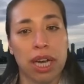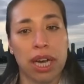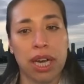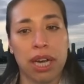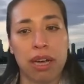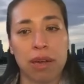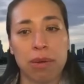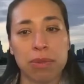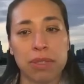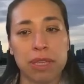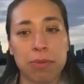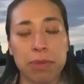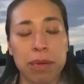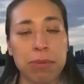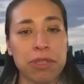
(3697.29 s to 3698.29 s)
Um,
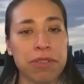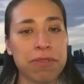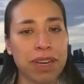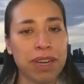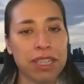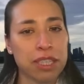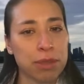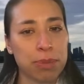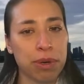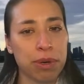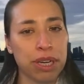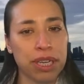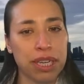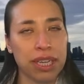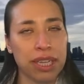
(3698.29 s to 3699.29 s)
sometimes you find
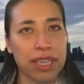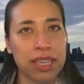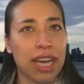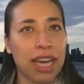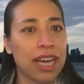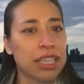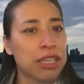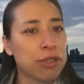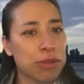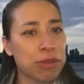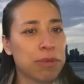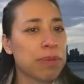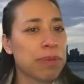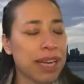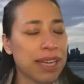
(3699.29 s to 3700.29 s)
support in
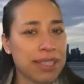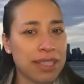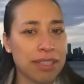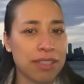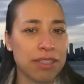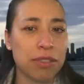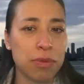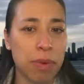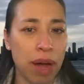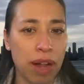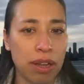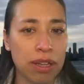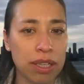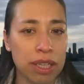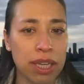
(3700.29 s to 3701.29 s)
unusual places as
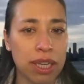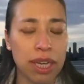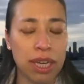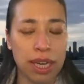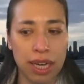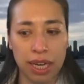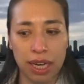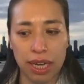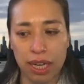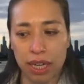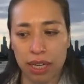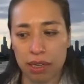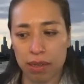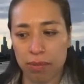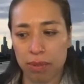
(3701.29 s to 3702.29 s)
well.
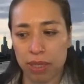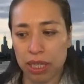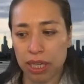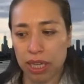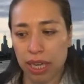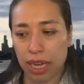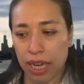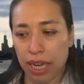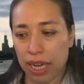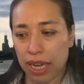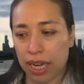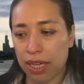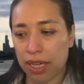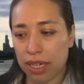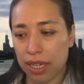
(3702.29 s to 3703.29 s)
Um,
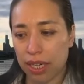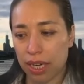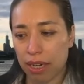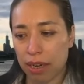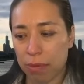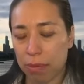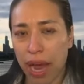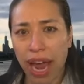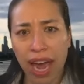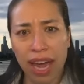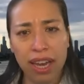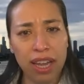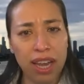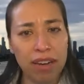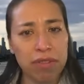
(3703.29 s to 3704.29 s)
and um, I had
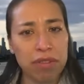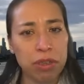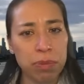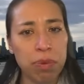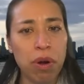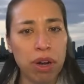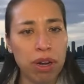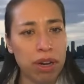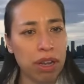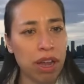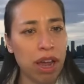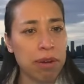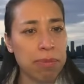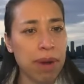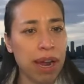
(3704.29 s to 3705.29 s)
a lot of support
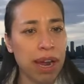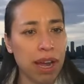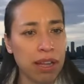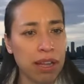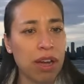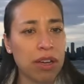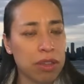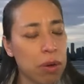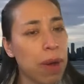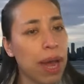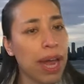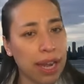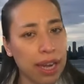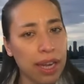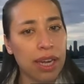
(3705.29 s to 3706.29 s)
along my along the
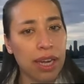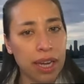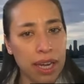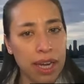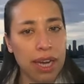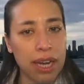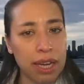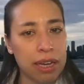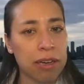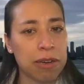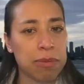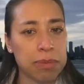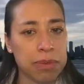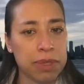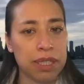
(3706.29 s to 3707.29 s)
way
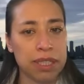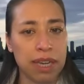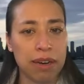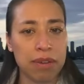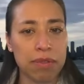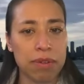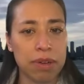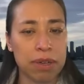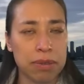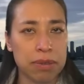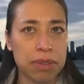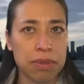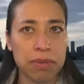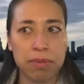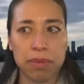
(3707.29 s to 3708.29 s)
um, several
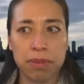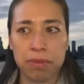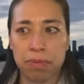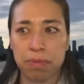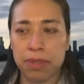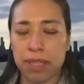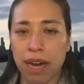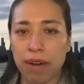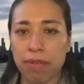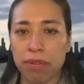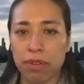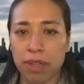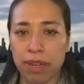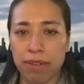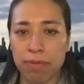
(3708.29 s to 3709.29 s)
uh,
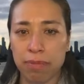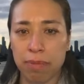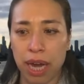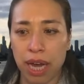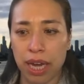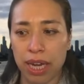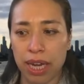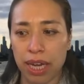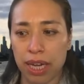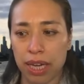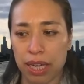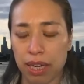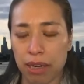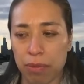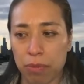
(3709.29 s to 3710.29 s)
several of my
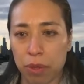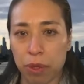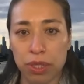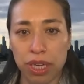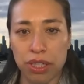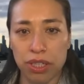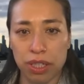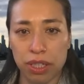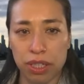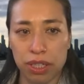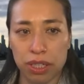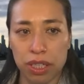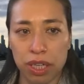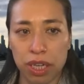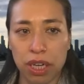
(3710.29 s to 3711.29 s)
um,
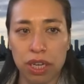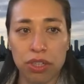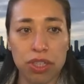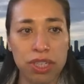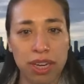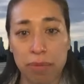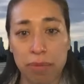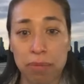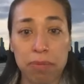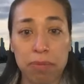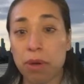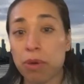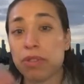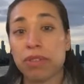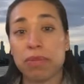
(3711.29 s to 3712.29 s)
rotations, I should say
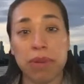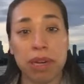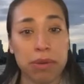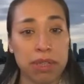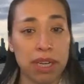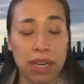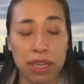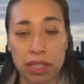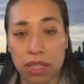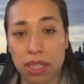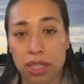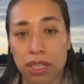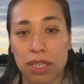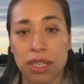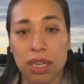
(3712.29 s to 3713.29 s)
most of my
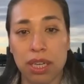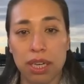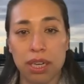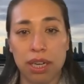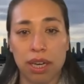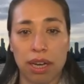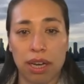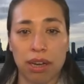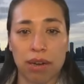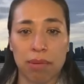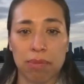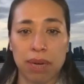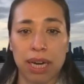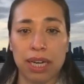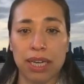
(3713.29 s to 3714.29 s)
rotations,
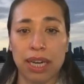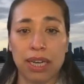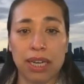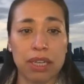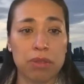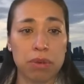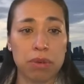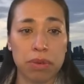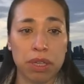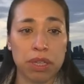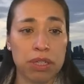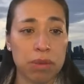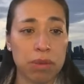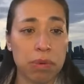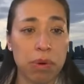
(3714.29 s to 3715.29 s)
um, my attendings were really
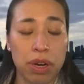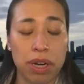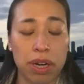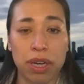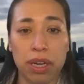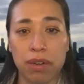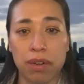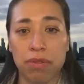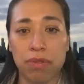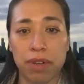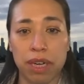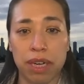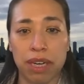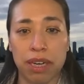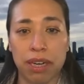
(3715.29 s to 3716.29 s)
supportive.
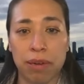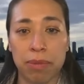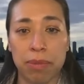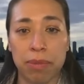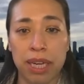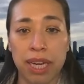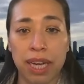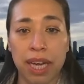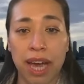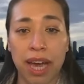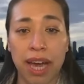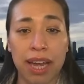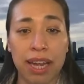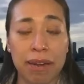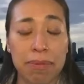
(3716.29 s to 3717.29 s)
Um,
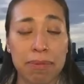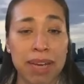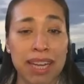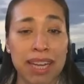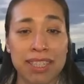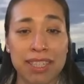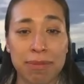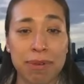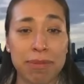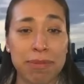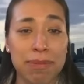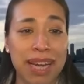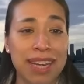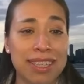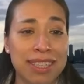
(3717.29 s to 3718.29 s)
I met some
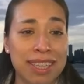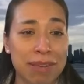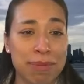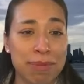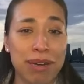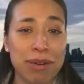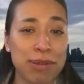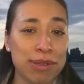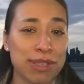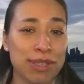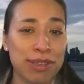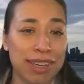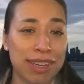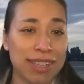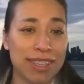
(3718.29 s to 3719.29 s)
amazing medical
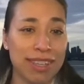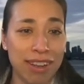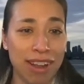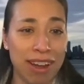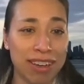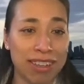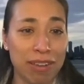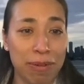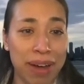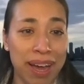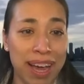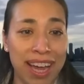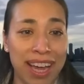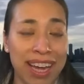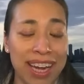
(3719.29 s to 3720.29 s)
students along the
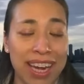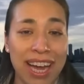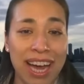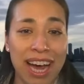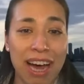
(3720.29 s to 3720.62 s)
way.